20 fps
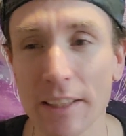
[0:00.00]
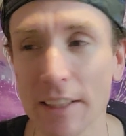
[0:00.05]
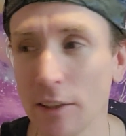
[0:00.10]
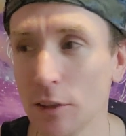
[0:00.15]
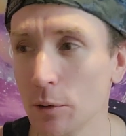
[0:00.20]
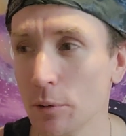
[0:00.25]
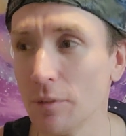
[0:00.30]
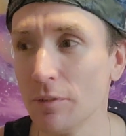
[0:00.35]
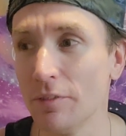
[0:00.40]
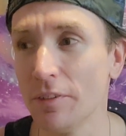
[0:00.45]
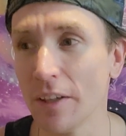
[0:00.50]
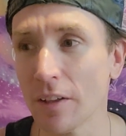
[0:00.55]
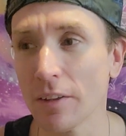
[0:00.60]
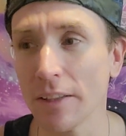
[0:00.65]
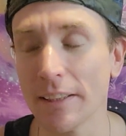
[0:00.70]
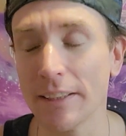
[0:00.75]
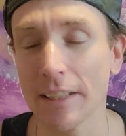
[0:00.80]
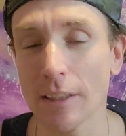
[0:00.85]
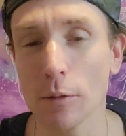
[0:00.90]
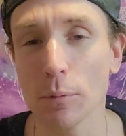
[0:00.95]
into a very
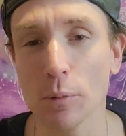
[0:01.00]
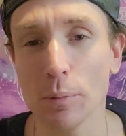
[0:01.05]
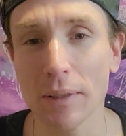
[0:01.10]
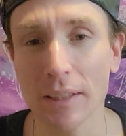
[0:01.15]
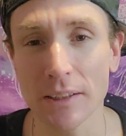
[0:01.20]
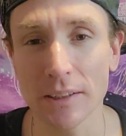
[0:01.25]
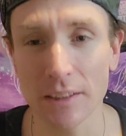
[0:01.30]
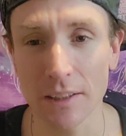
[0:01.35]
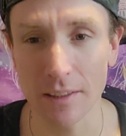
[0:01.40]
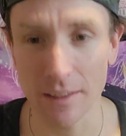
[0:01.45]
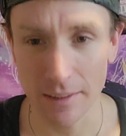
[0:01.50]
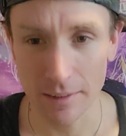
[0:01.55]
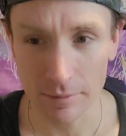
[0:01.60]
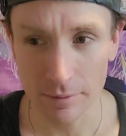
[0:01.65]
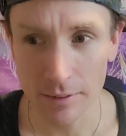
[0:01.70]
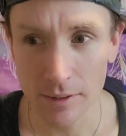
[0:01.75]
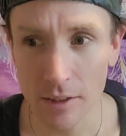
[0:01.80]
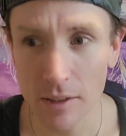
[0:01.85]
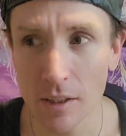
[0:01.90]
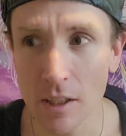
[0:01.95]
terrible place to
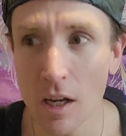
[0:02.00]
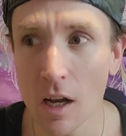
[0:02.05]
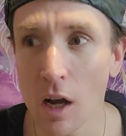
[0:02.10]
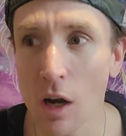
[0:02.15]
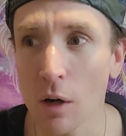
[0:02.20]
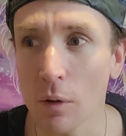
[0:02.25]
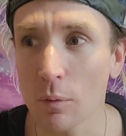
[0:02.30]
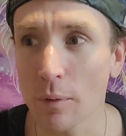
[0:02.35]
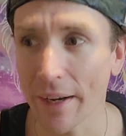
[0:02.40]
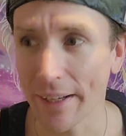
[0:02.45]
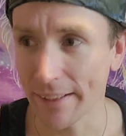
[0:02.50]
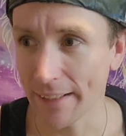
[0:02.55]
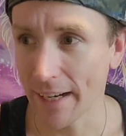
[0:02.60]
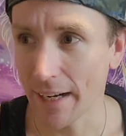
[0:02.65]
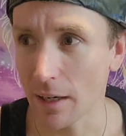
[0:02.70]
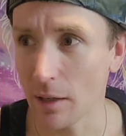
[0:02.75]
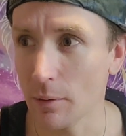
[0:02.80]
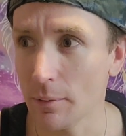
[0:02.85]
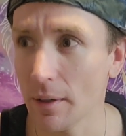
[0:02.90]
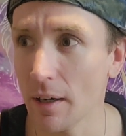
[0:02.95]
live right
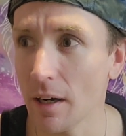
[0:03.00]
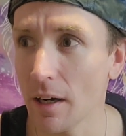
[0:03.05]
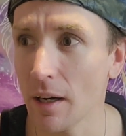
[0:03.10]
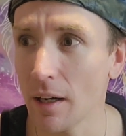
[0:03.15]
now,